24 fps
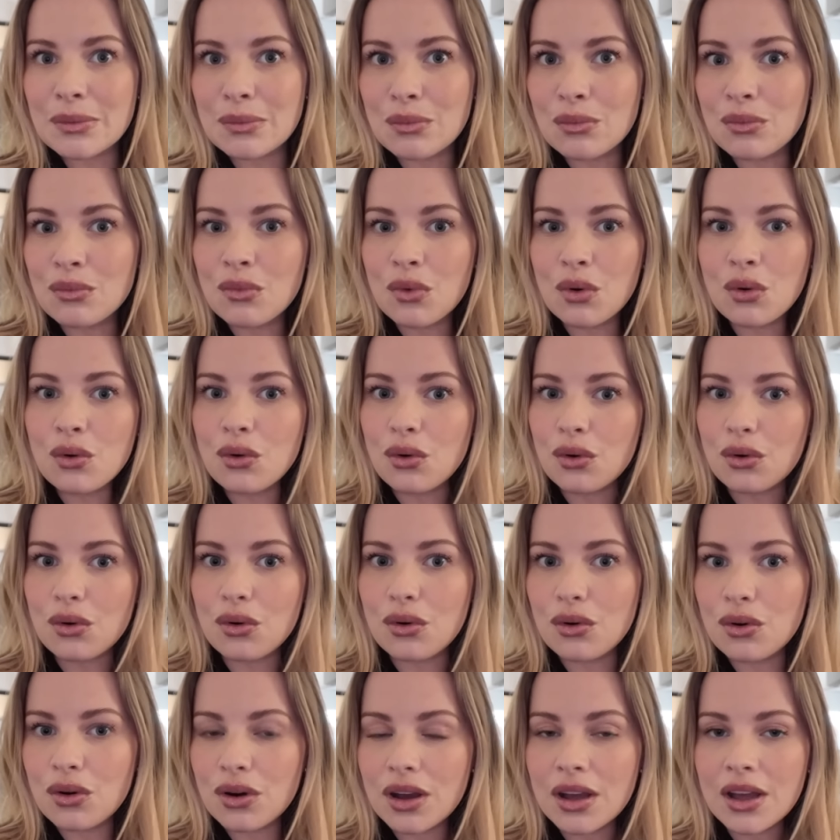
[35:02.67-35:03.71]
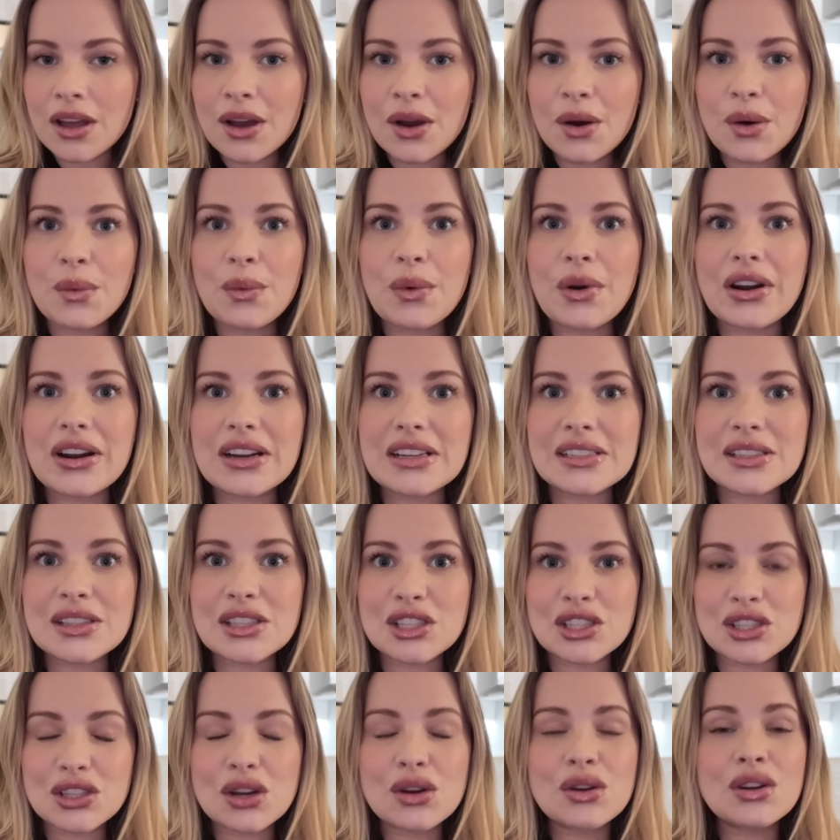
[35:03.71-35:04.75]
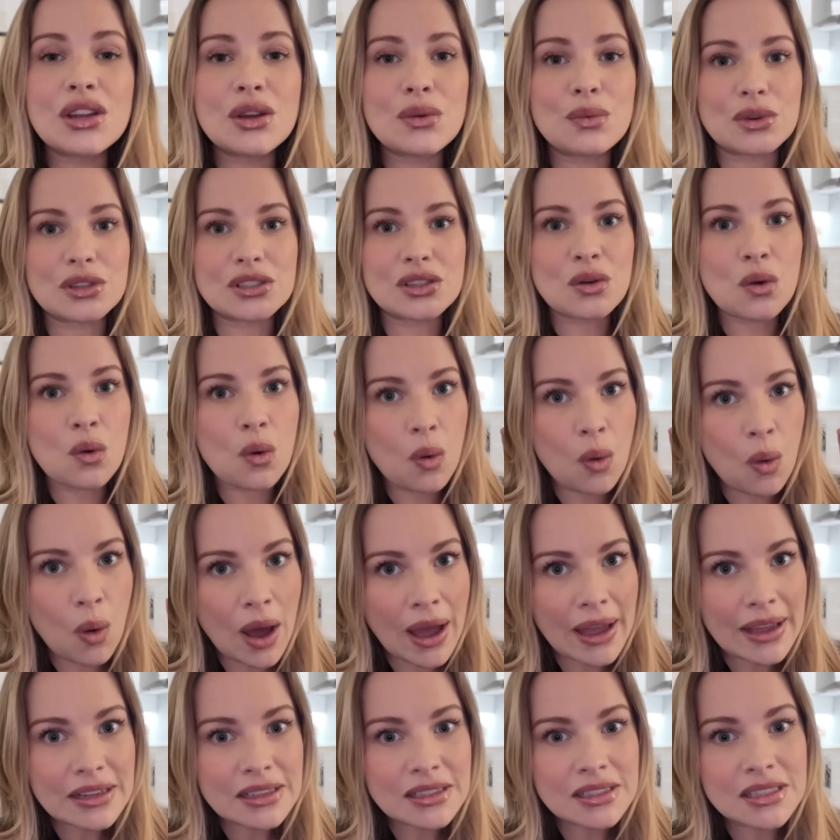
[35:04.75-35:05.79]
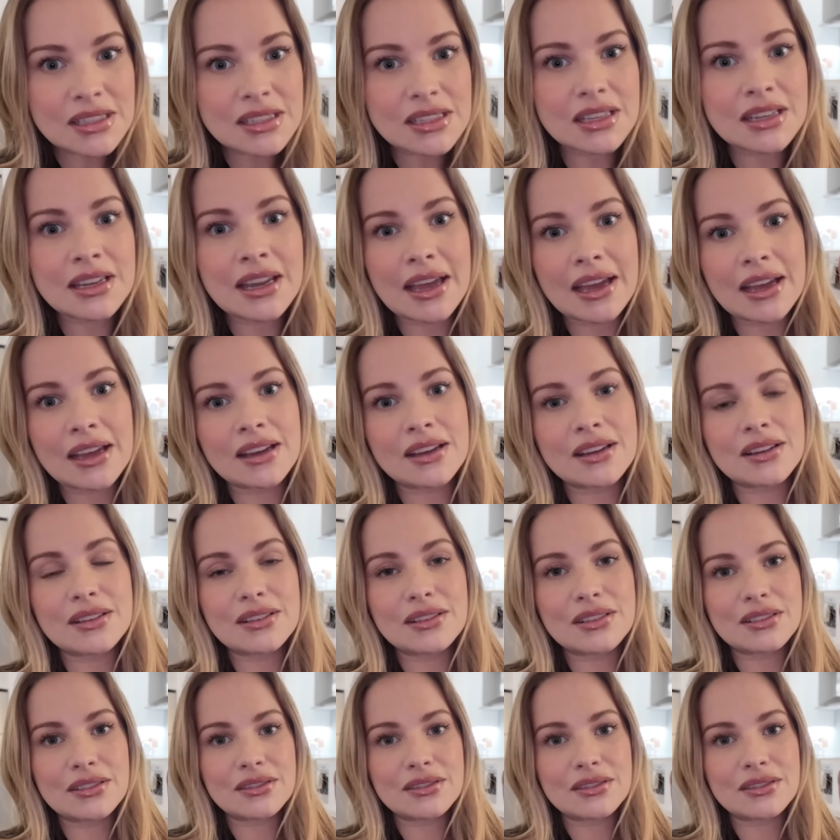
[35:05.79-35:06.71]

bit more, whereas the Sony was quite like